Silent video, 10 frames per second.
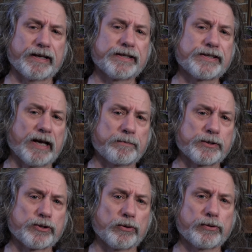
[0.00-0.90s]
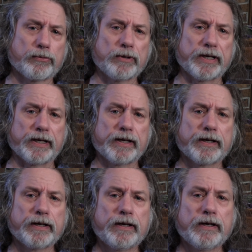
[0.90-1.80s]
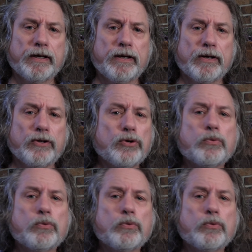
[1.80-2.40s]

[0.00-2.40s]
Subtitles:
that is episode 3, you